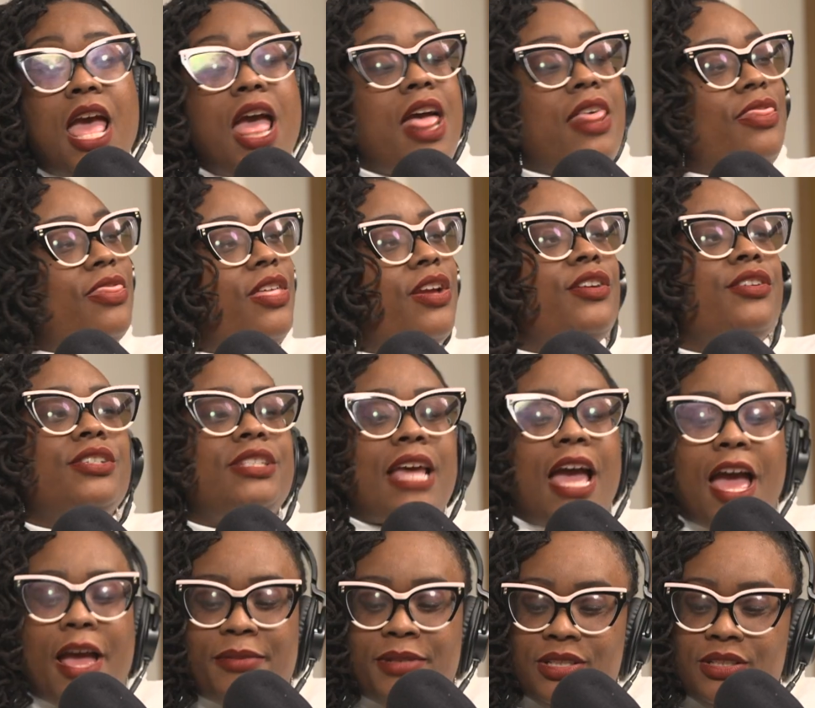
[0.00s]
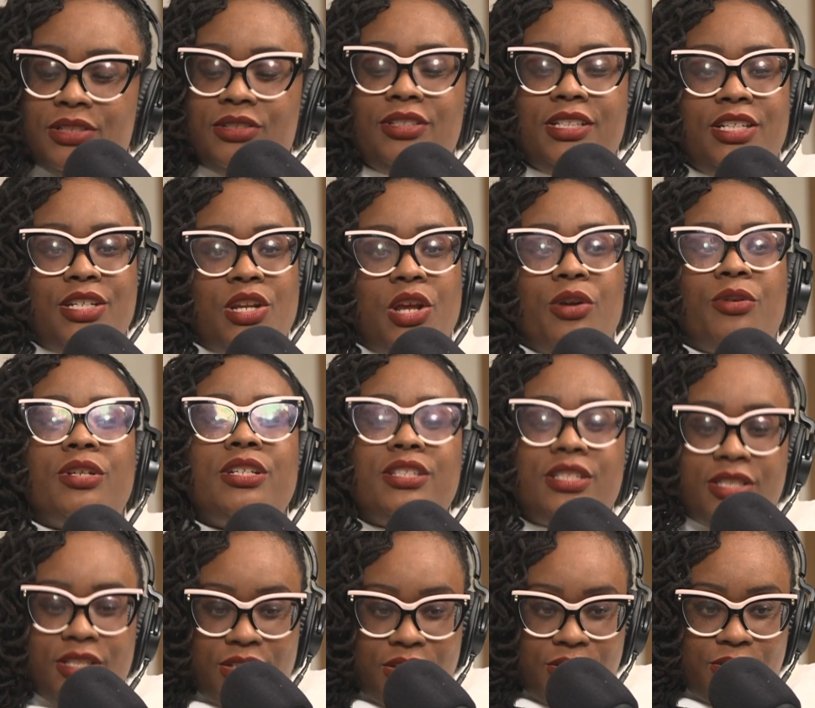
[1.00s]
There's absolutely no
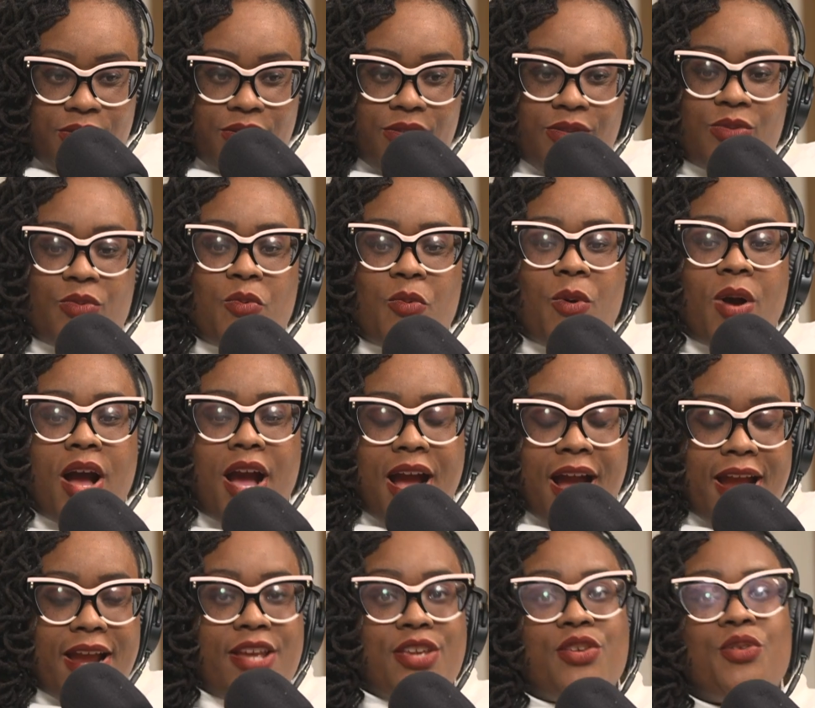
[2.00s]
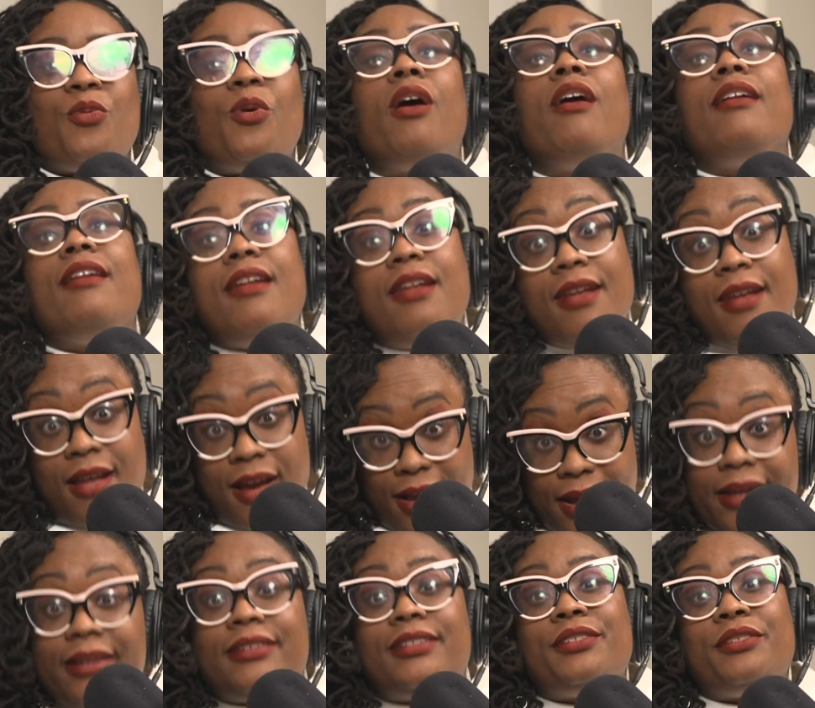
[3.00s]
excuse why you are
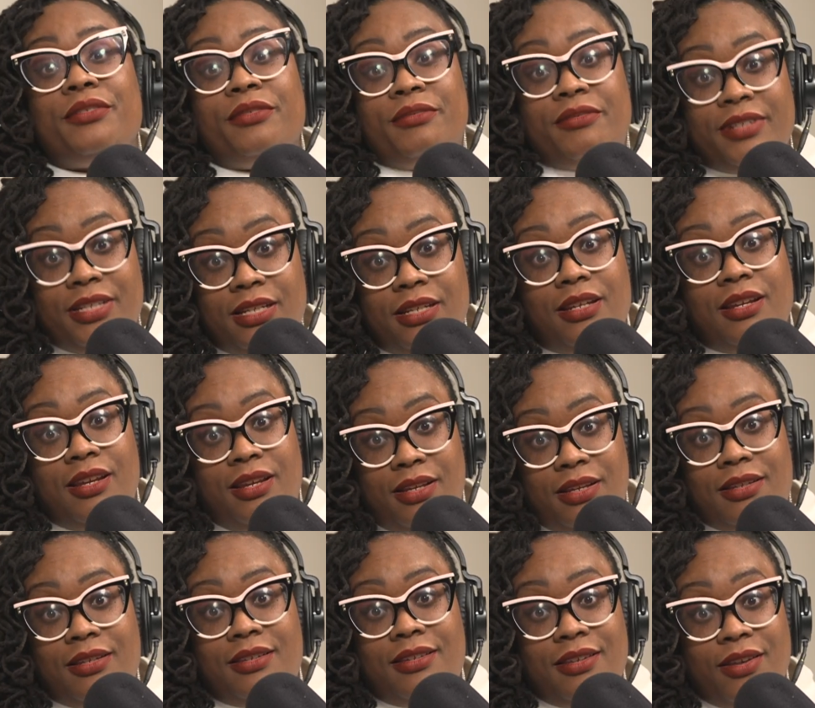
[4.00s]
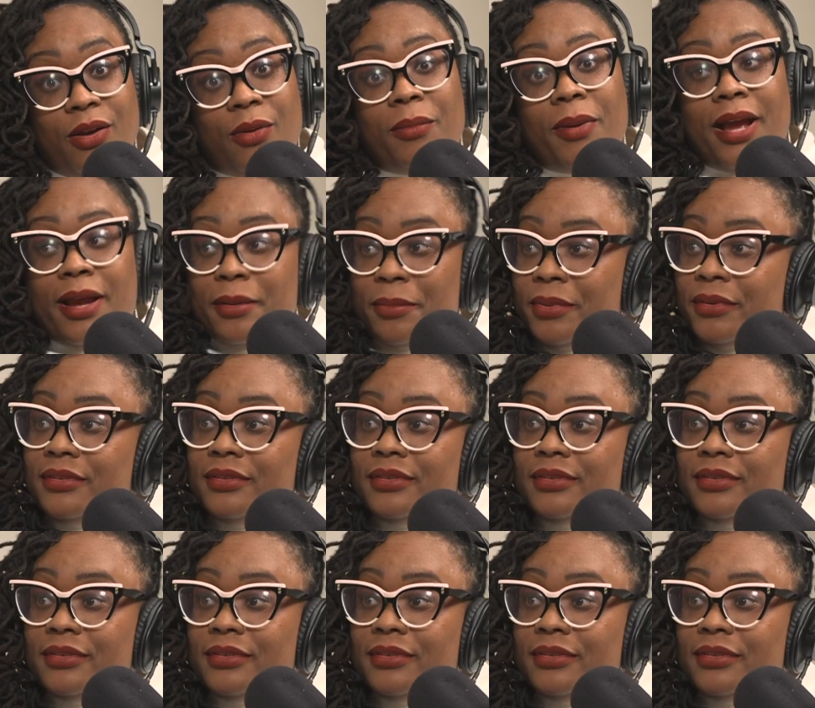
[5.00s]
not reading your Bible.